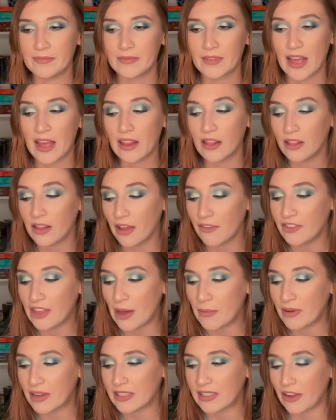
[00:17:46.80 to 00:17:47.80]
I love
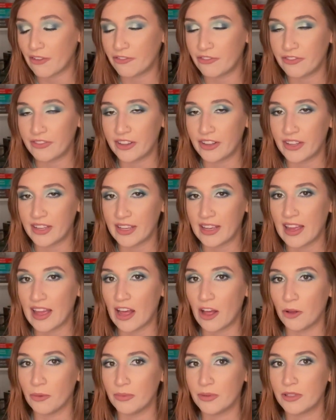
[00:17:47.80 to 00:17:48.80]
that because I feel like it
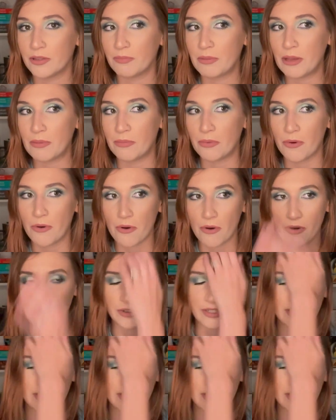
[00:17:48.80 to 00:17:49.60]
helps people